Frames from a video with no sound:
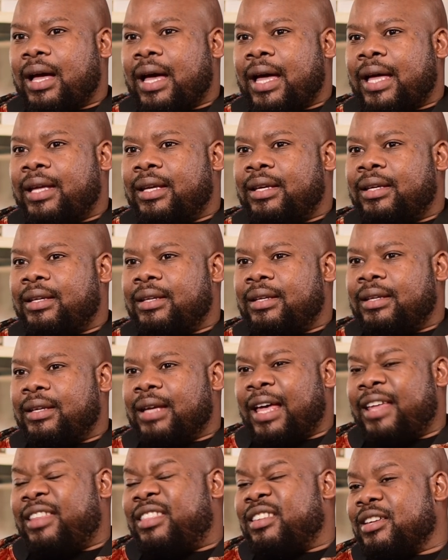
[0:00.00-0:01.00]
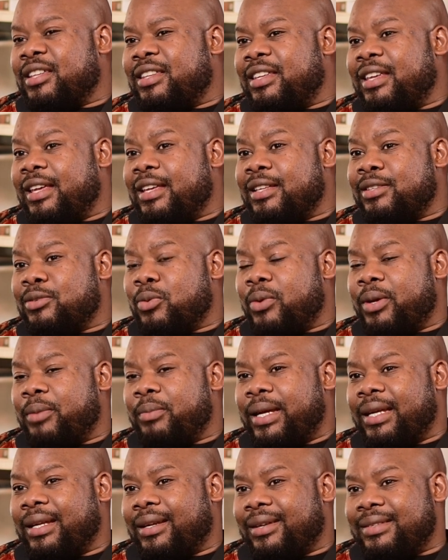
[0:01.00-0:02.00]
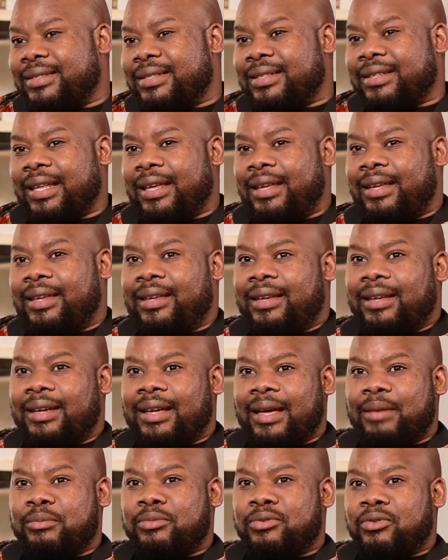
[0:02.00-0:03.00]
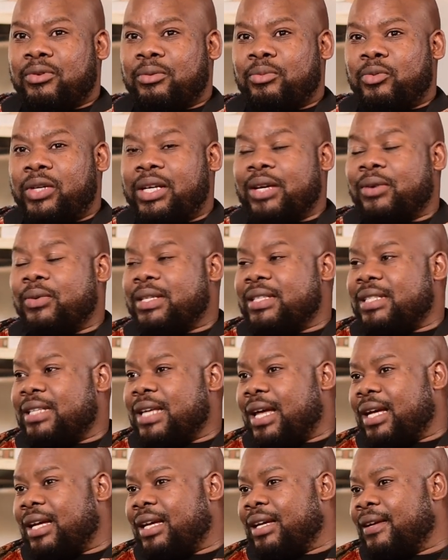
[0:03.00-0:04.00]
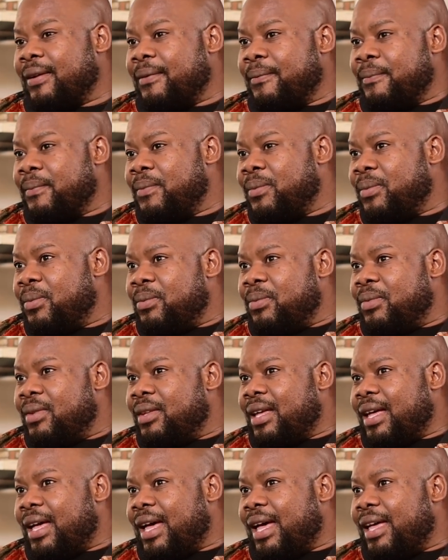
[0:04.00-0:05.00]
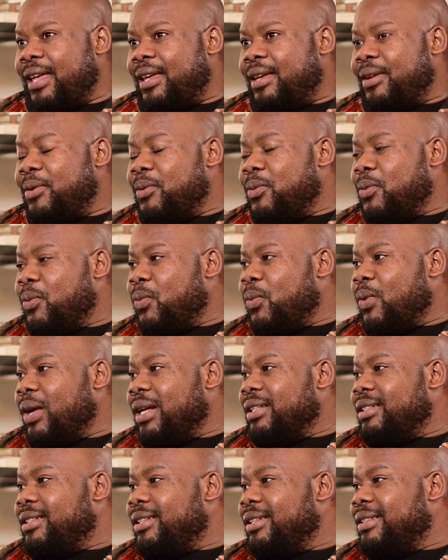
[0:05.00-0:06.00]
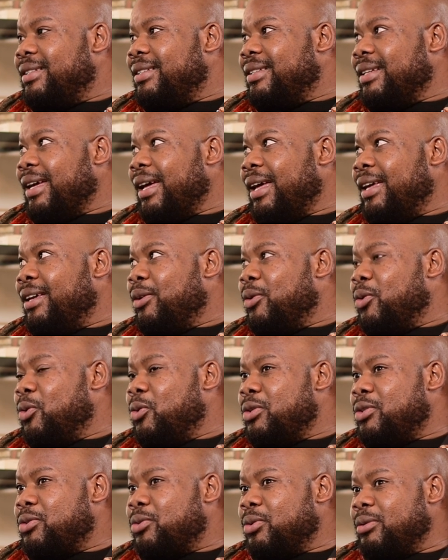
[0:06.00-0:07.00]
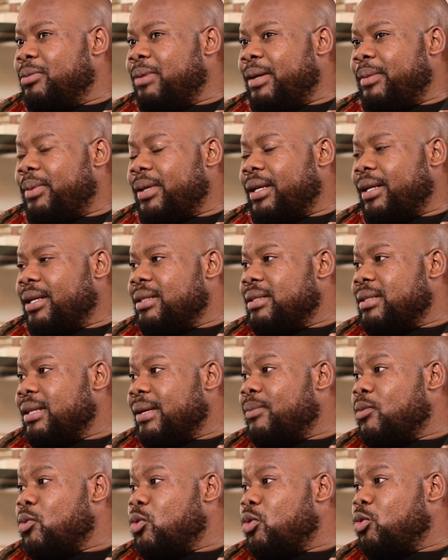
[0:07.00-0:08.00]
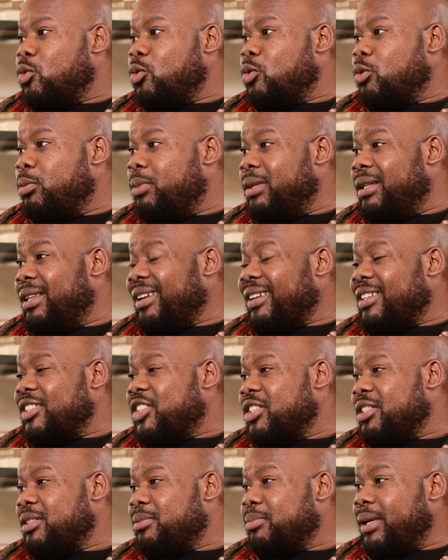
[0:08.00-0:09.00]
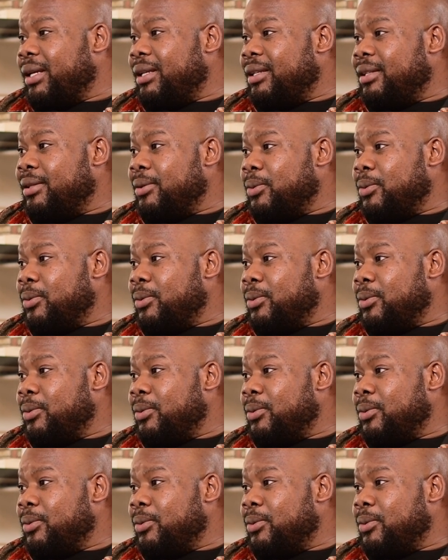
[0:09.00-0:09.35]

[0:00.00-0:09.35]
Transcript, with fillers: I I think here's where my risk taking comes from. When I was young, I wanted. I always told my parents I'm going to be the richest man in